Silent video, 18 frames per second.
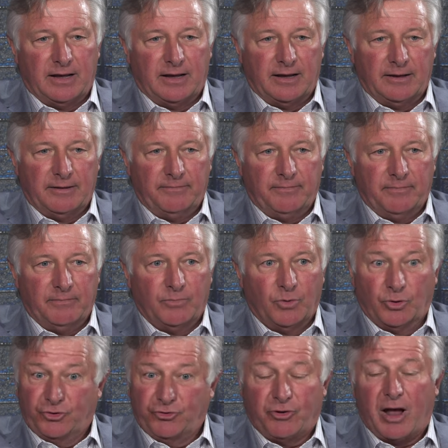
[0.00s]
um,
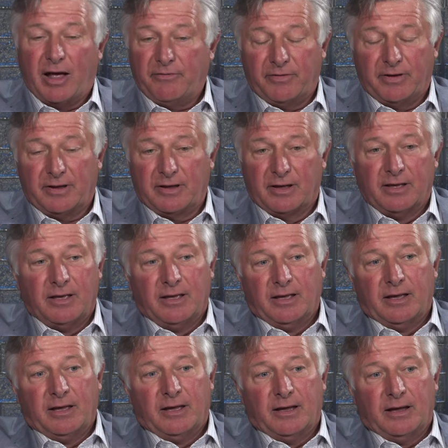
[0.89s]
more traffic,
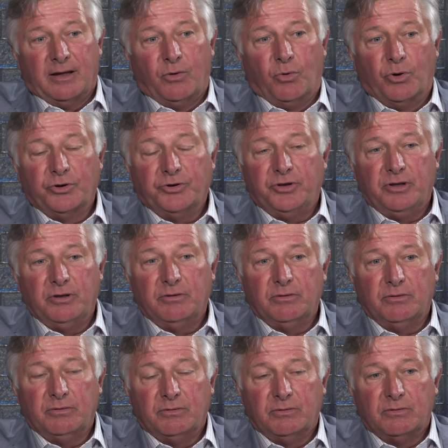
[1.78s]
or do
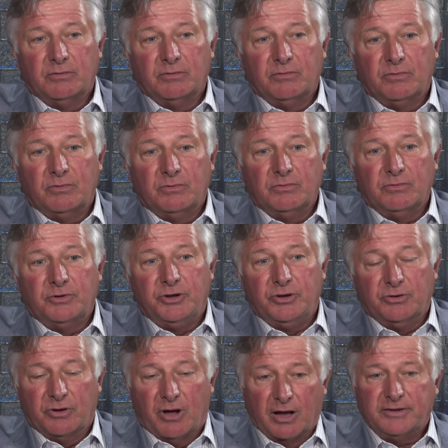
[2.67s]
you do
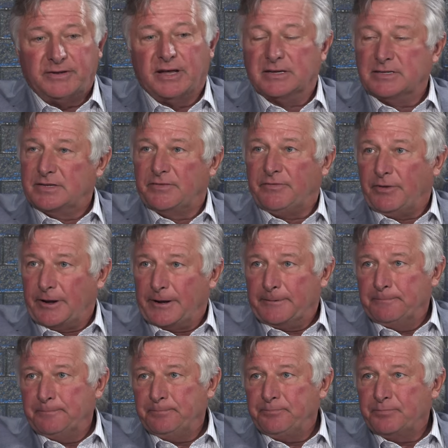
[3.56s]
you not densify
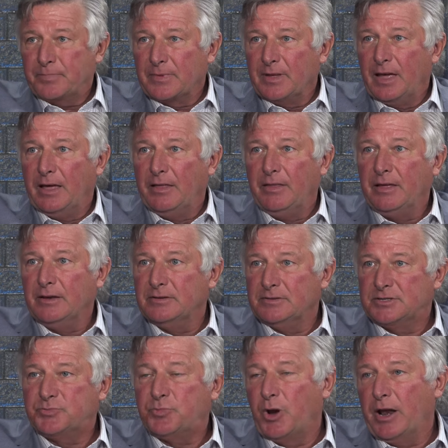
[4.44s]
and
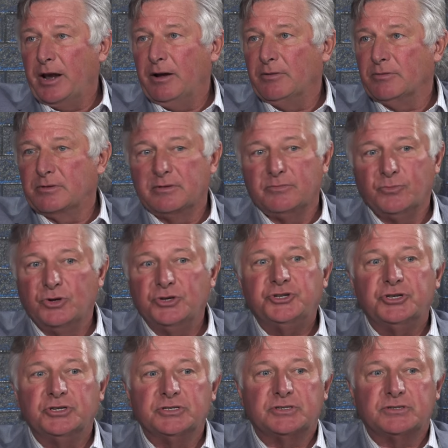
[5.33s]
then spread out,
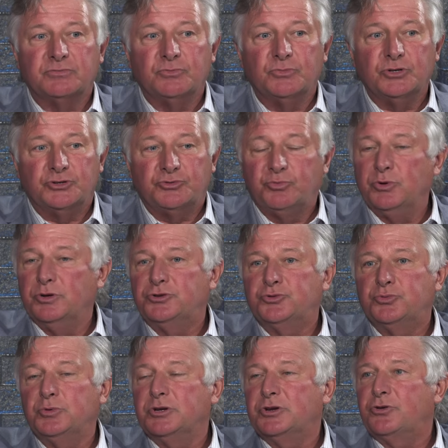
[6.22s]
which is which
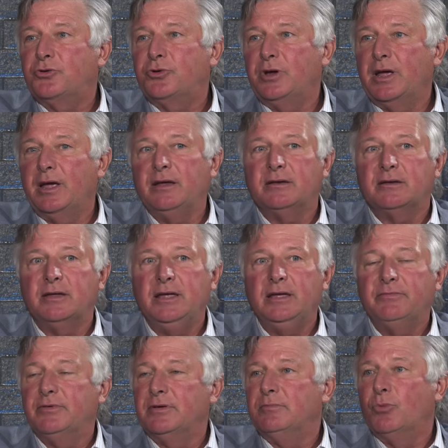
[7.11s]
which would create
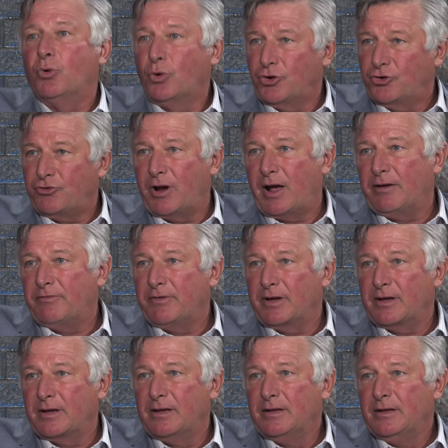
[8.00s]
even more
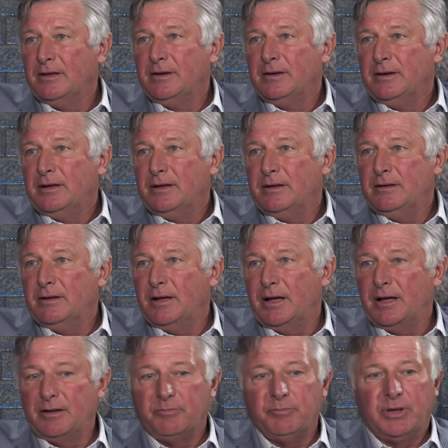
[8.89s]
traffic. Yeah.
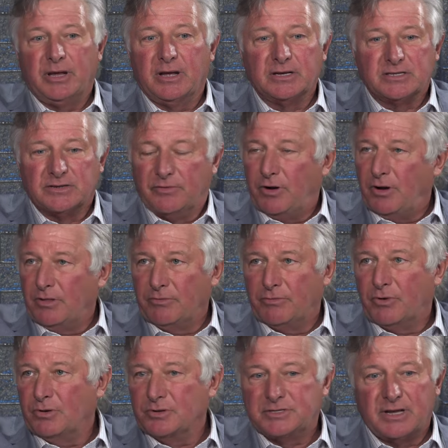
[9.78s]
Uh, because of all the
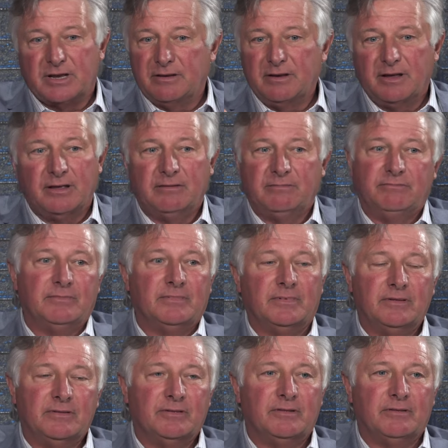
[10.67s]
roads and and
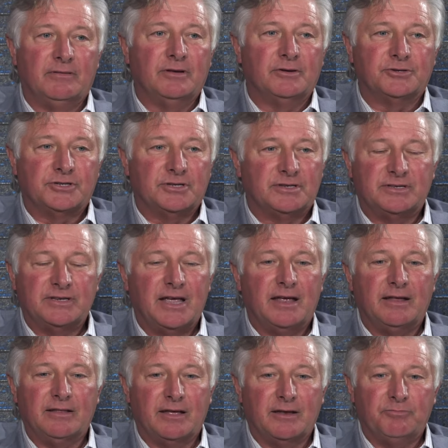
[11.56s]
there's a
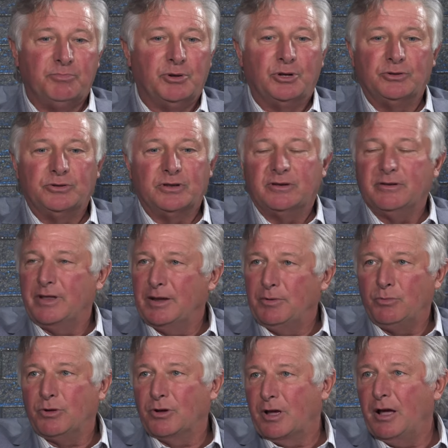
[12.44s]
saying that build it and
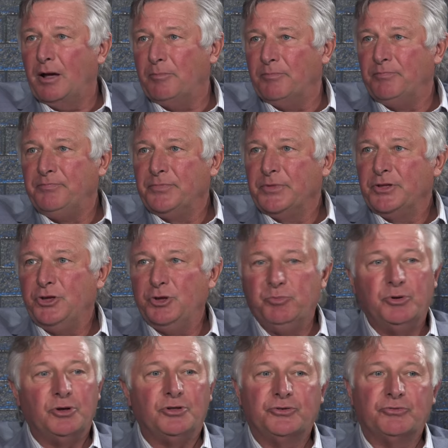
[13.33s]
they will come.
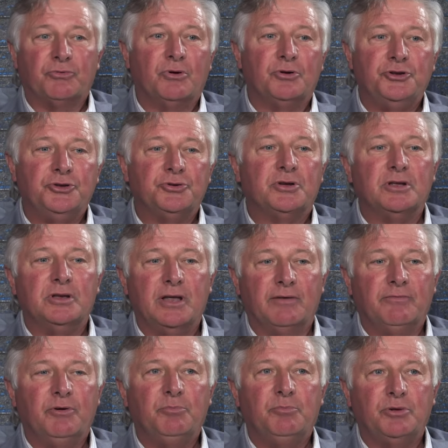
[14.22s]
You build the road. You can
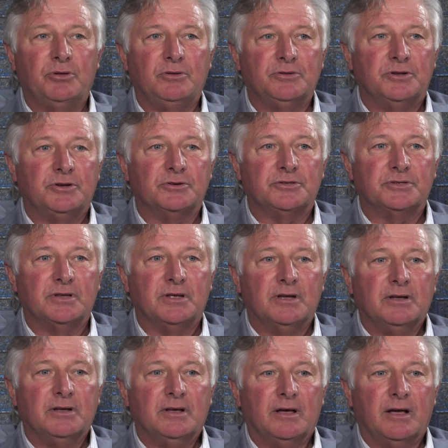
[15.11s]
never build your.
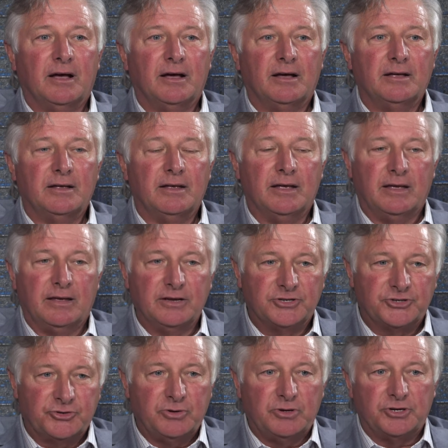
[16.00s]
Uh,
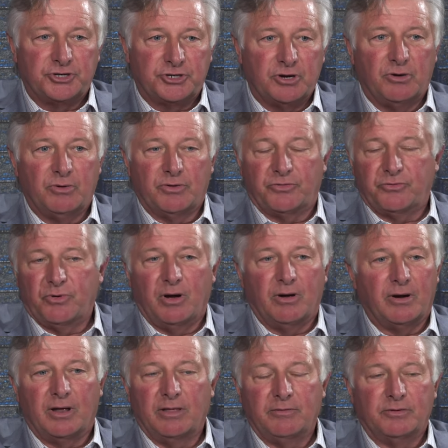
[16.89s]
history has shown
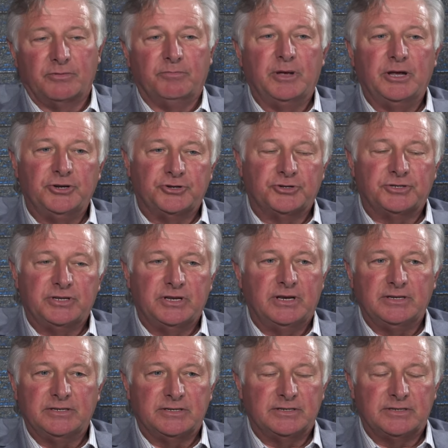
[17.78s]
throughout other major
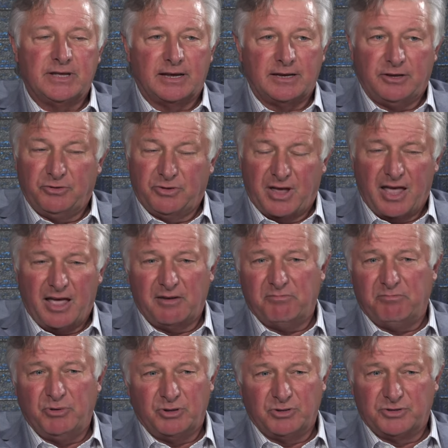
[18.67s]
cities is that you
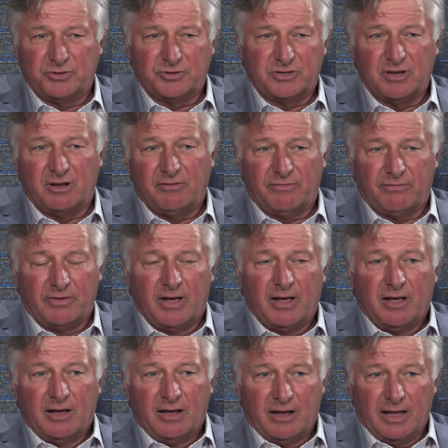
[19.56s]
can't build yourself
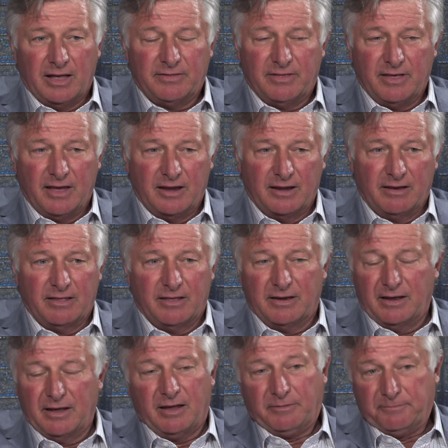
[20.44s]
at the end of
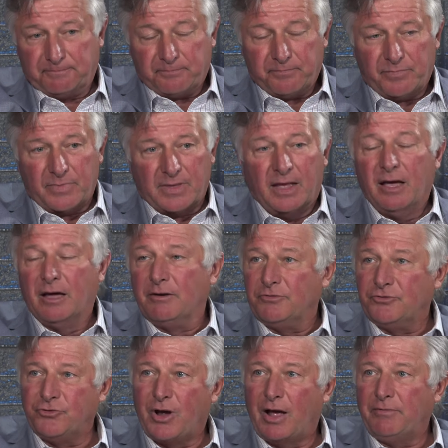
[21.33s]
the day out
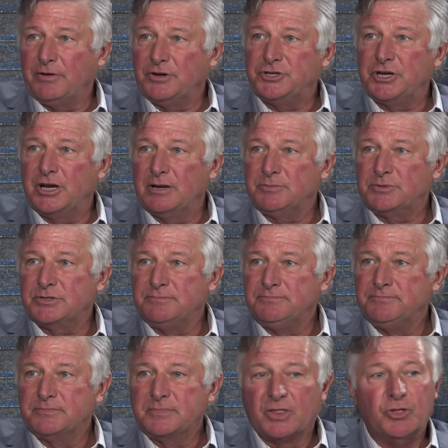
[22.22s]
of traffic jams.
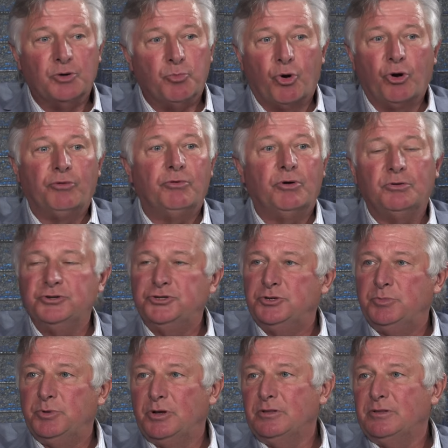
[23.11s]
Mm -hmm. The more roads
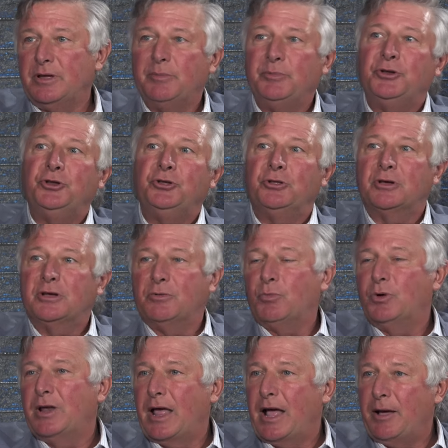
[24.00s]
you build, I mean, you look at
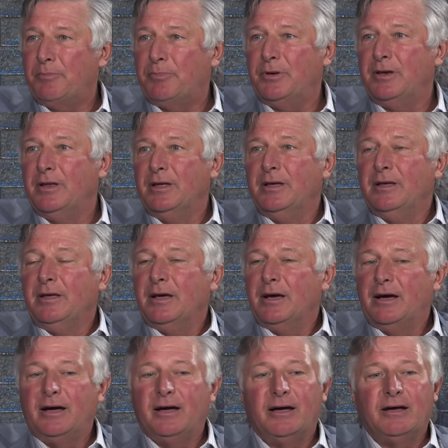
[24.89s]
what happened.
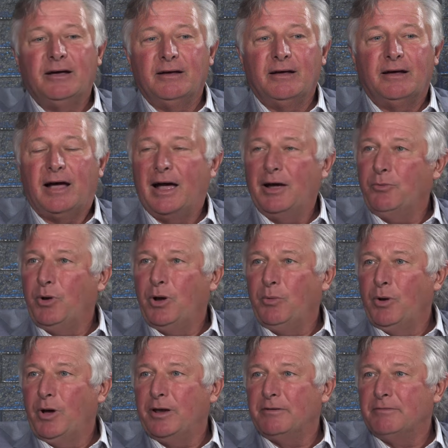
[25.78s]
Uh, Highway
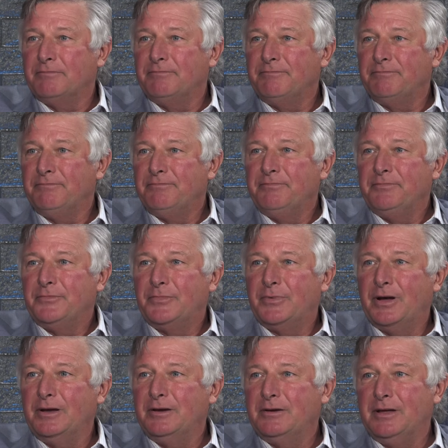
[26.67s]
One
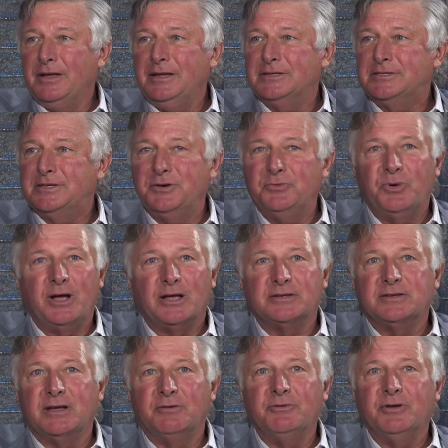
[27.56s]
Mm-hmm. right? East and
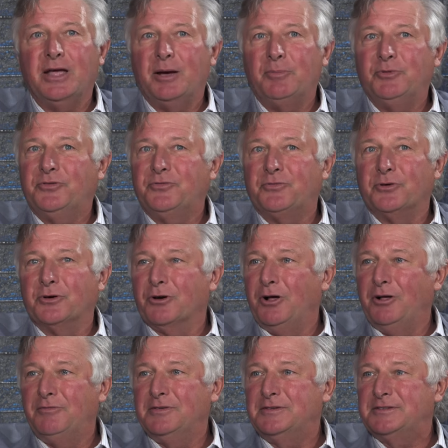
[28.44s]
west, out in Abbotsford.
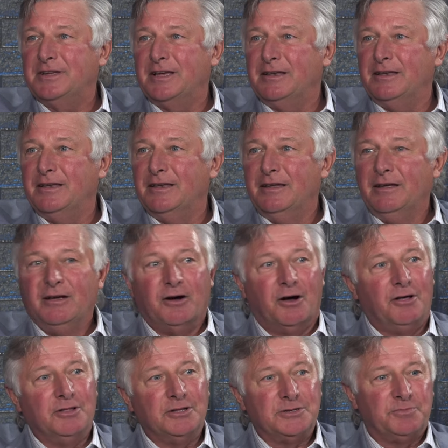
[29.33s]
All of a sudden,
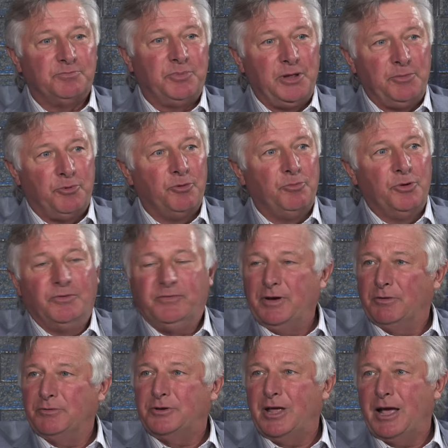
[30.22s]
all these people
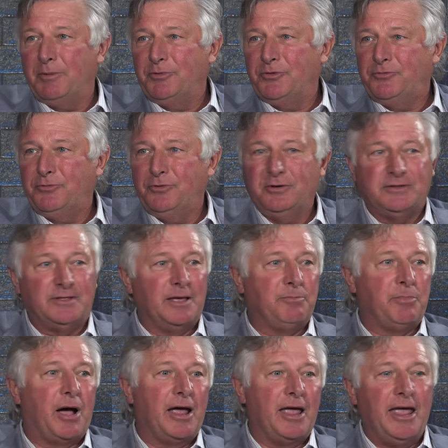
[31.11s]
moved out to Abbotsford. They
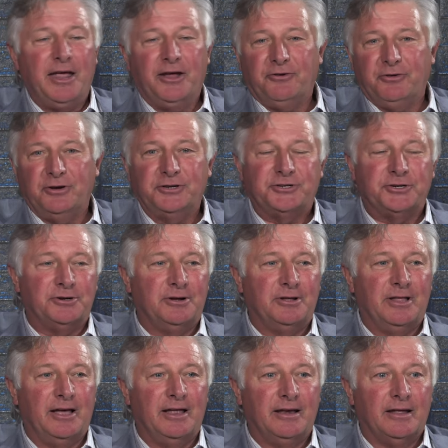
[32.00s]
buy acreage and
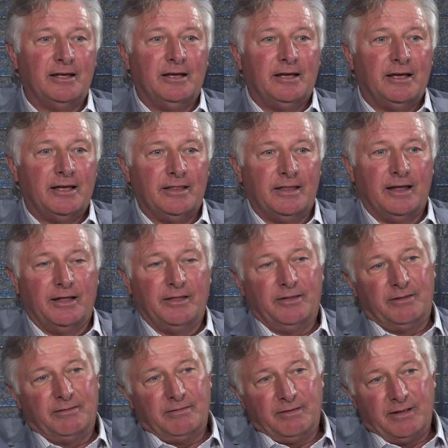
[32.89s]
all that, and
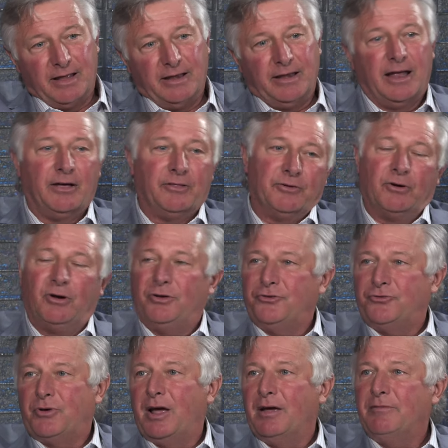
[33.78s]
then and now they're all
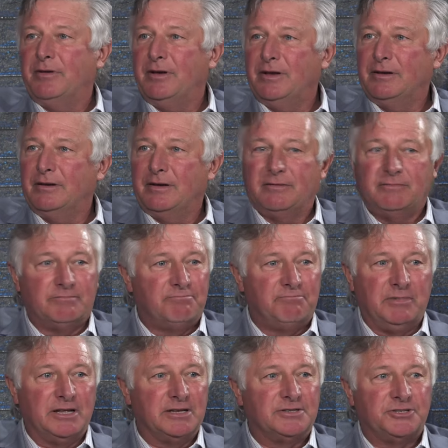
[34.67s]
driving in, and
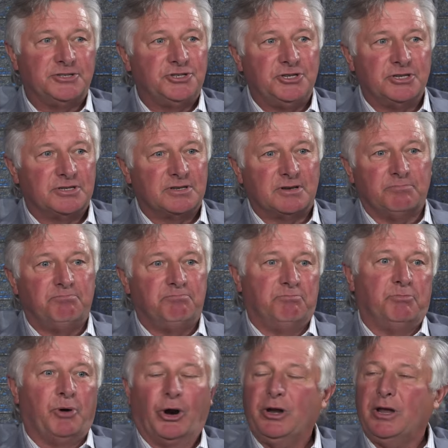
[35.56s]
it's just a
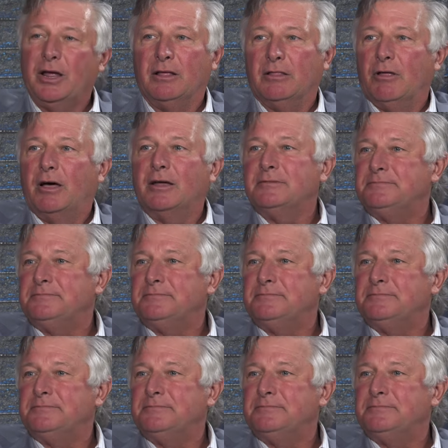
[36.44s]
parking lot.